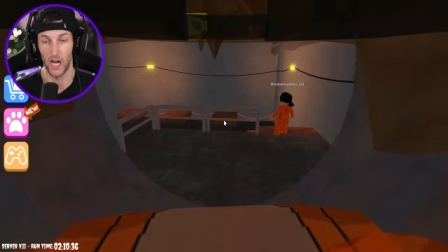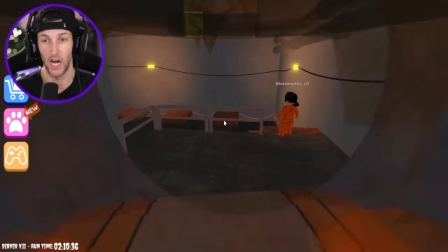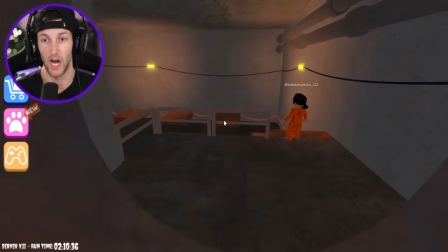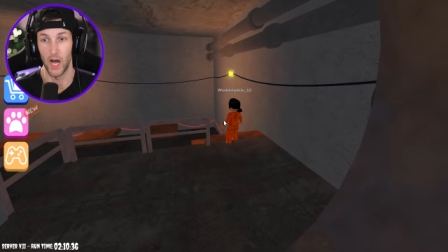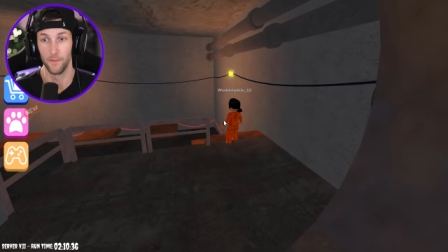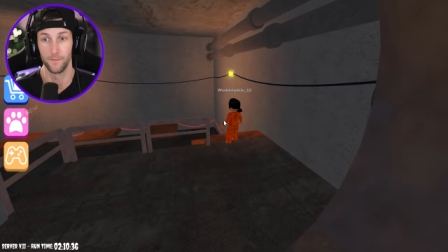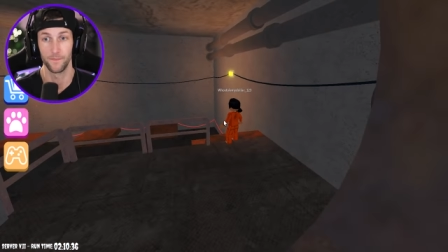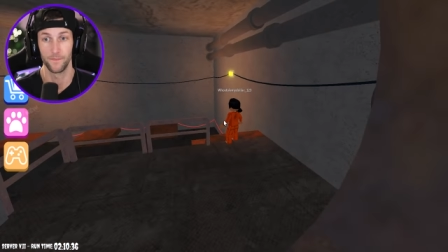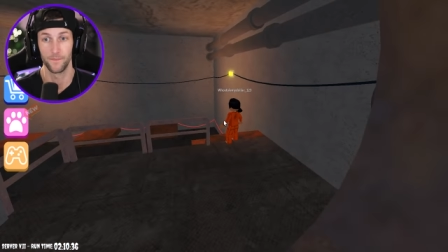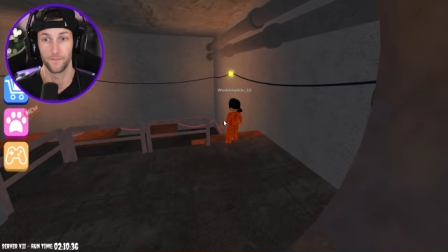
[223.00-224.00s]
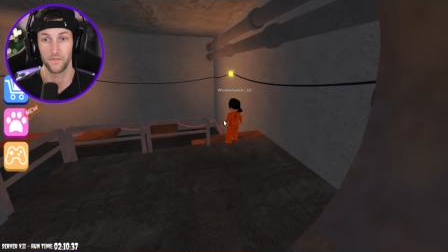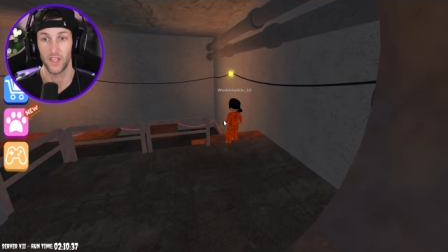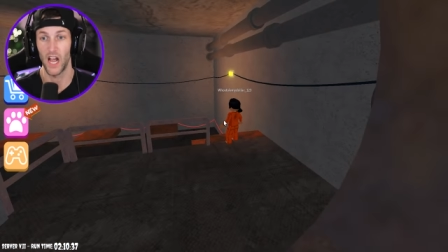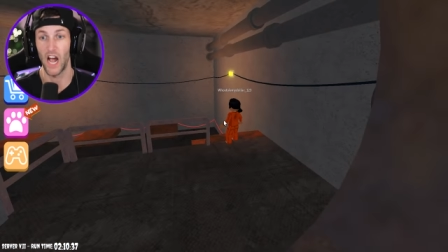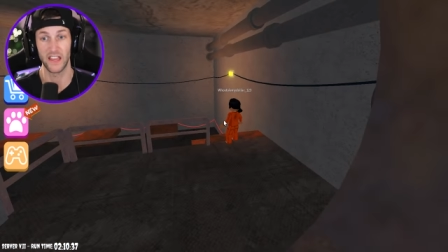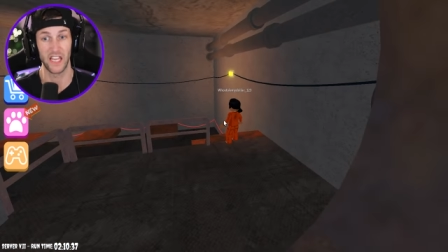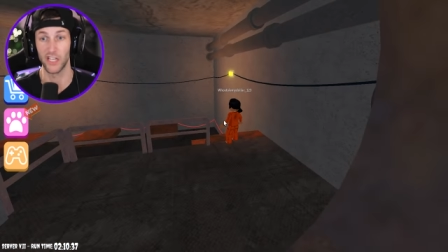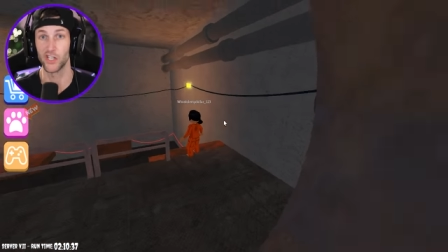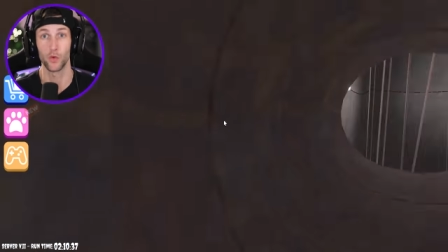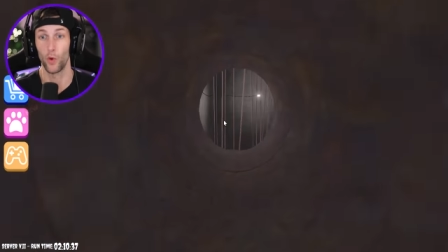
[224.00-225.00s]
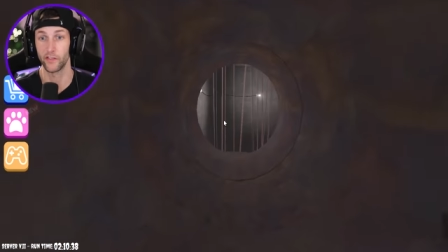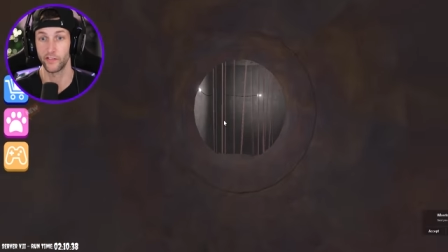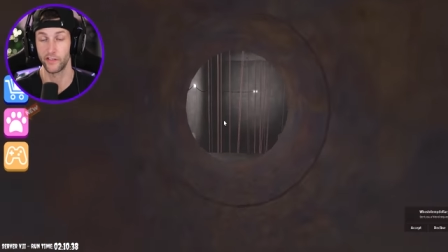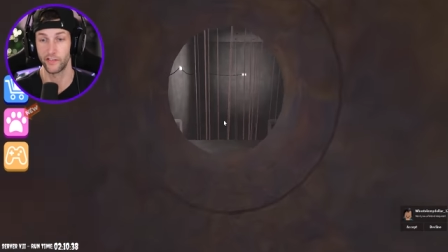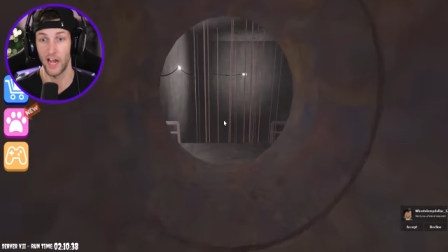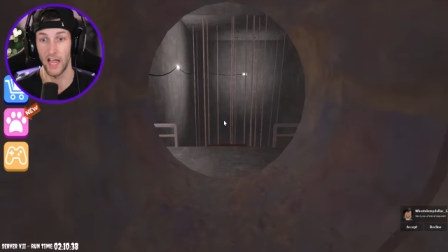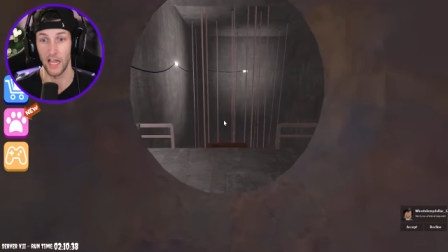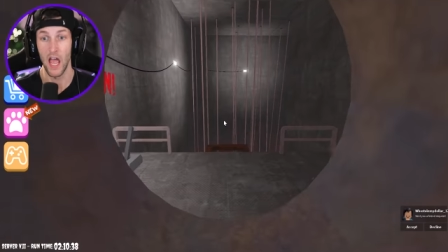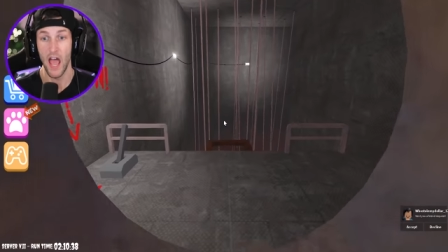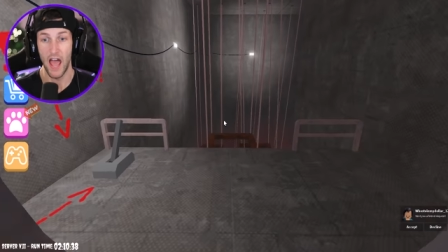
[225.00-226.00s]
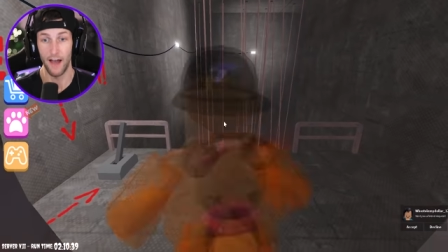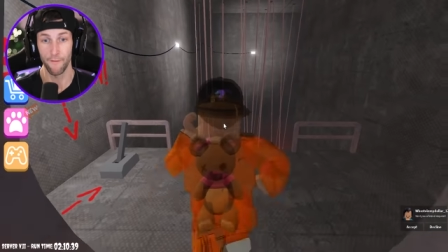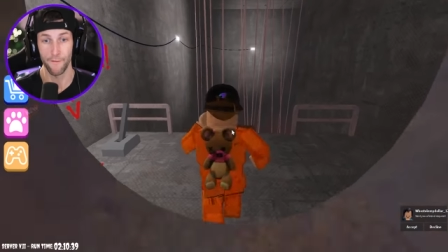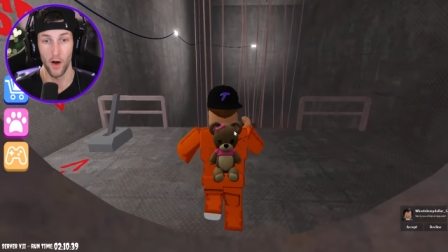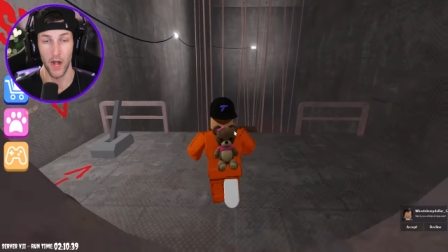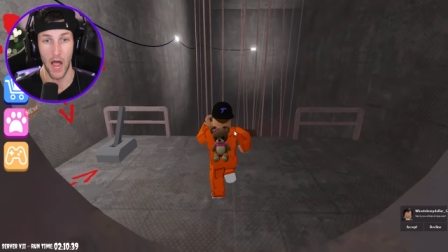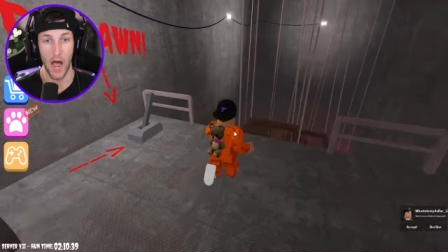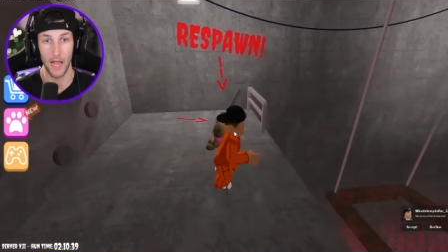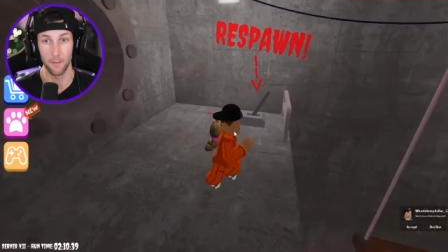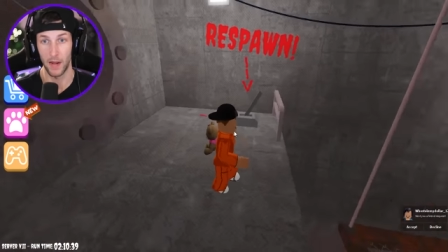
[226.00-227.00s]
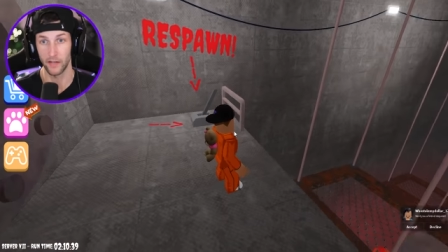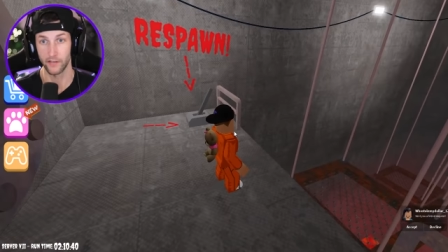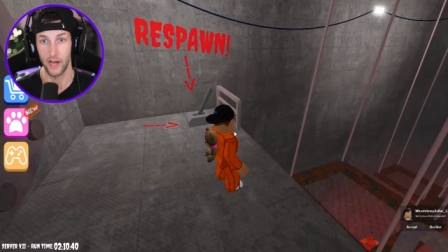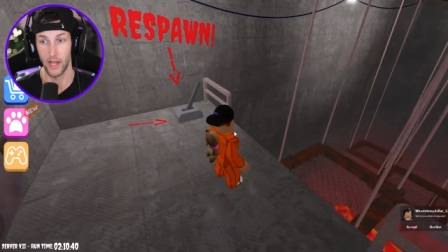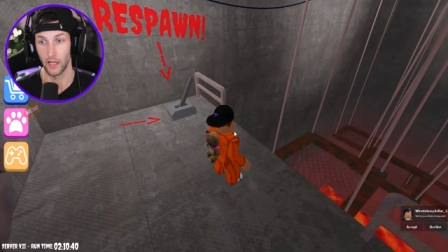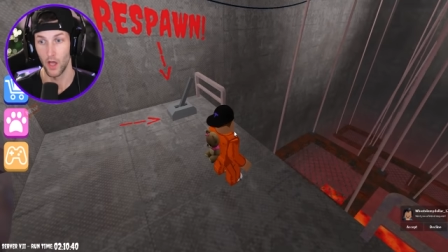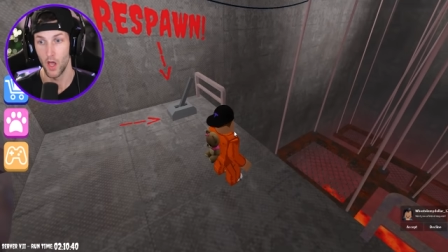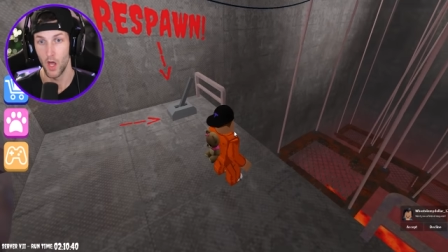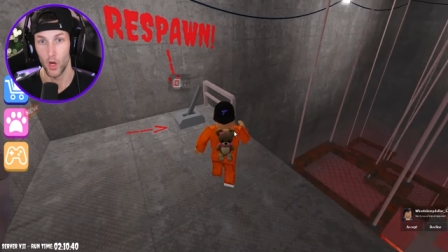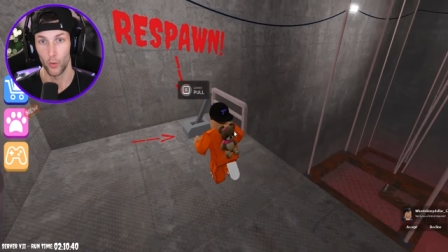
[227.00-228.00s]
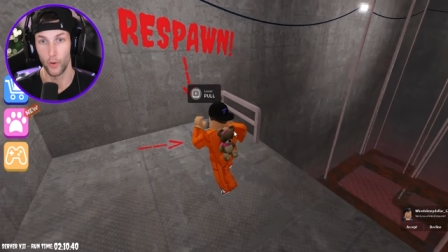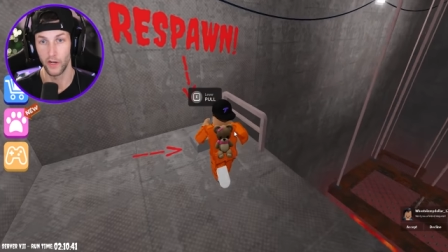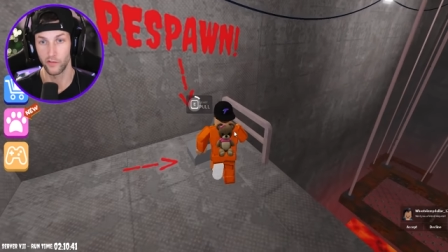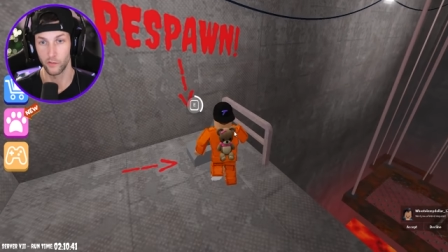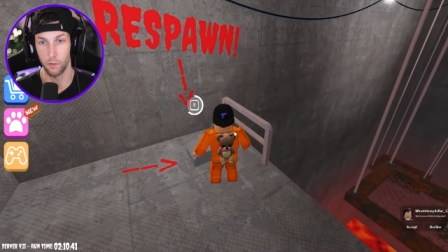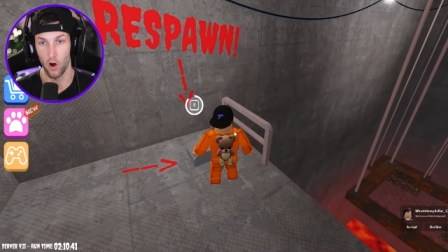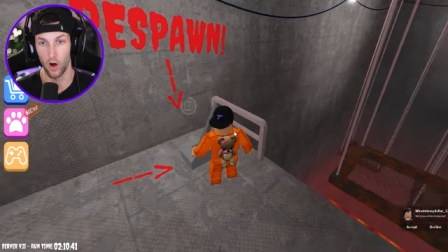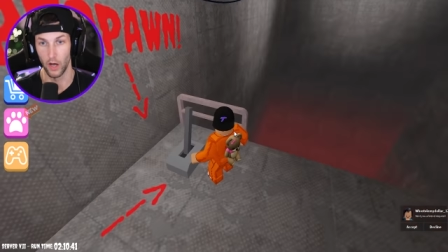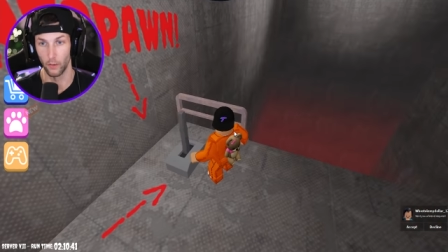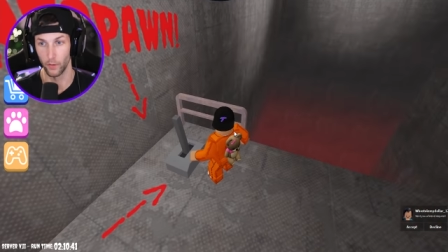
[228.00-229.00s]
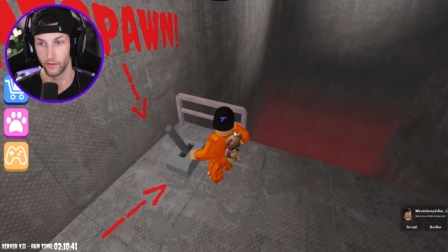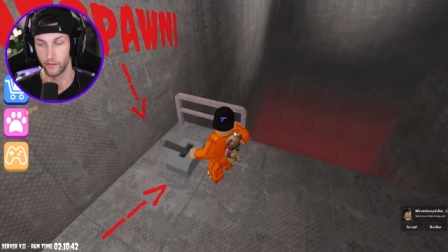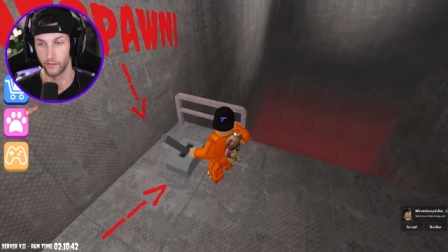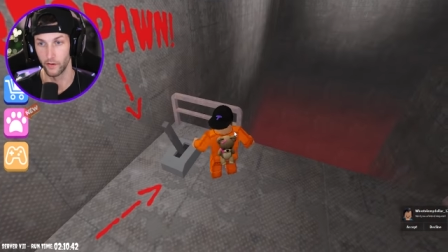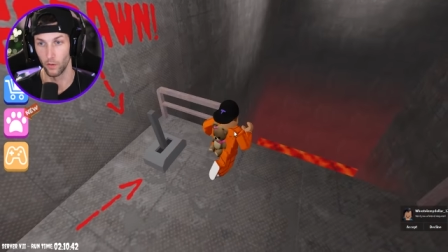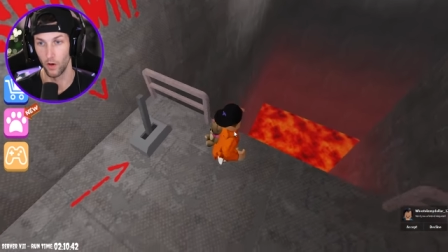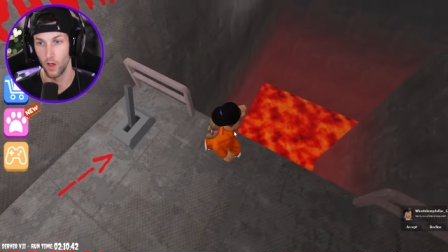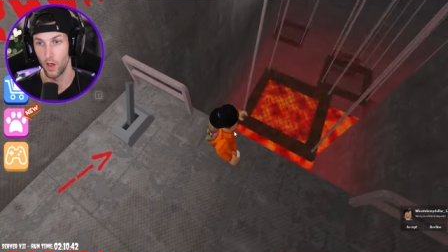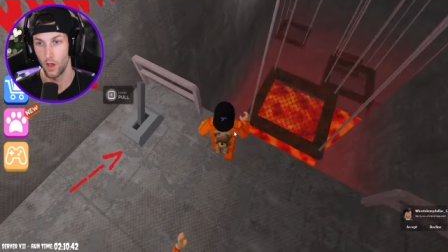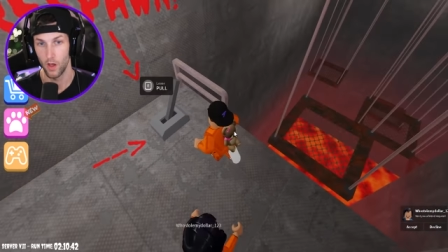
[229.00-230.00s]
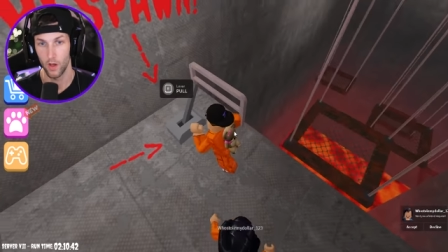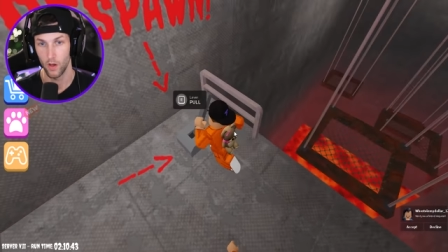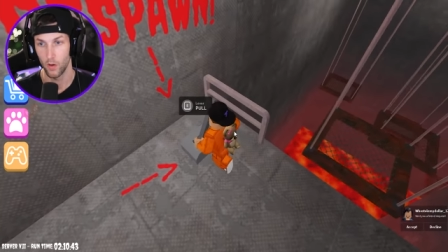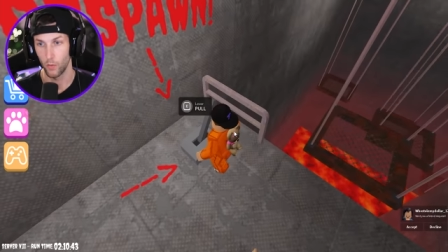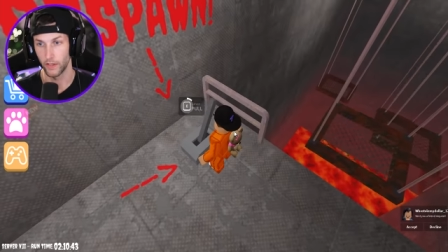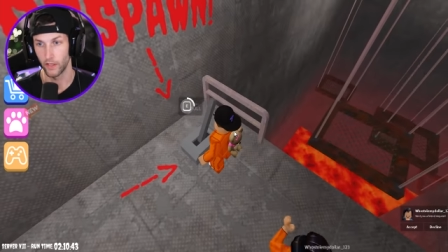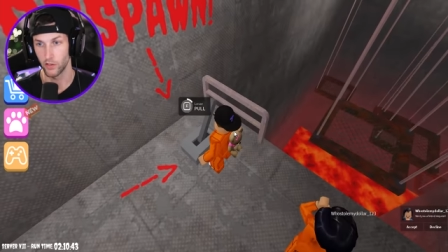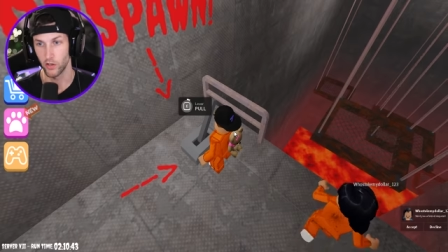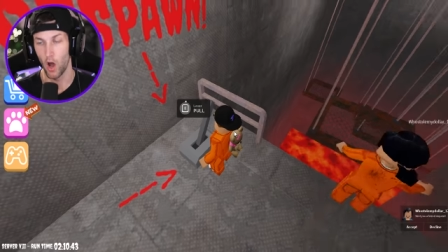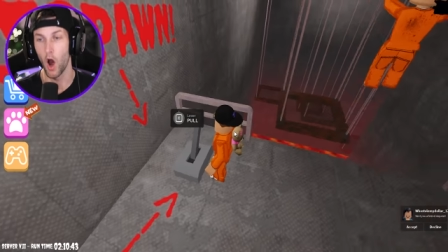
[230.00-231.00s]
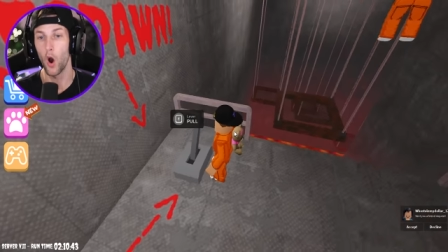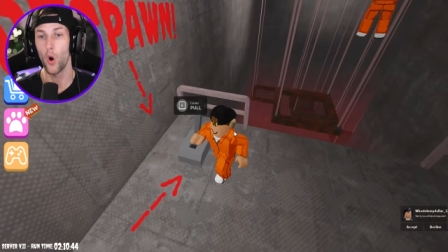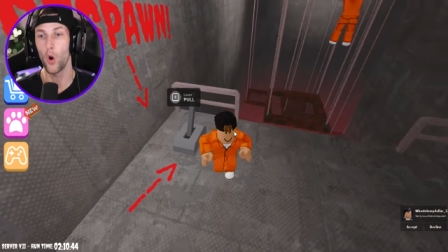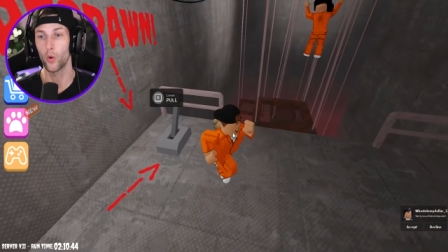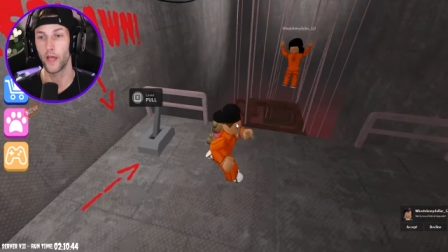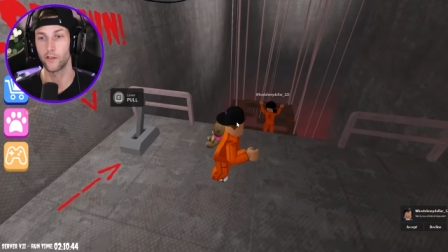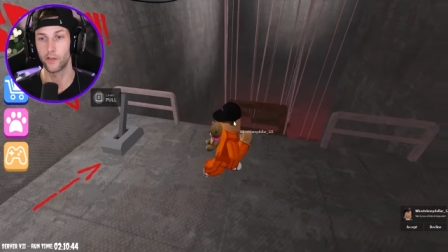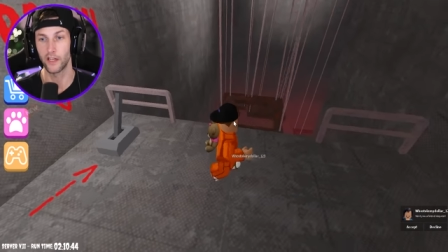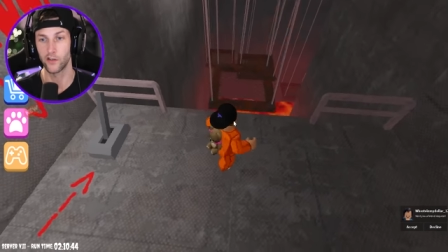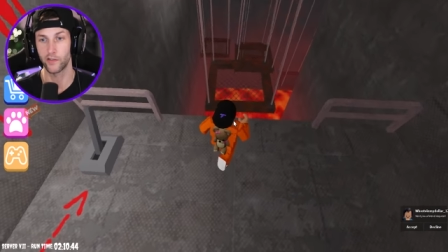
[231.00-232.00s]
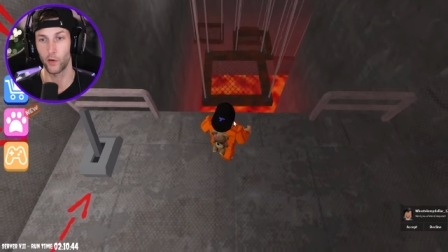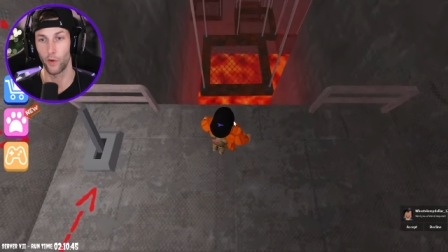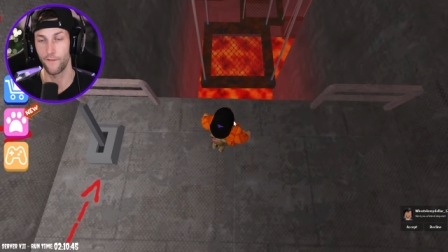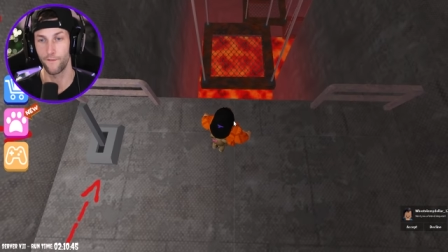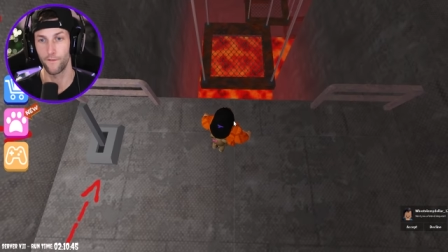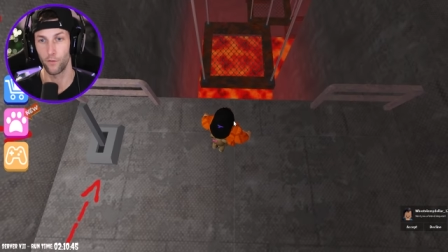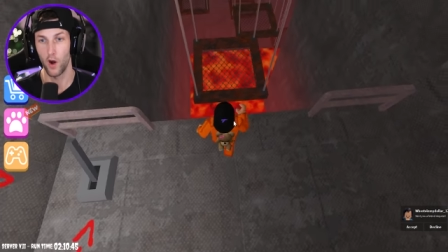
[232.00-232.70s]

Uh, I think she wants to stay. Have fun. I am not staying. Respawn. What does this do? Wait, that just... Oh, okay. So that just like ref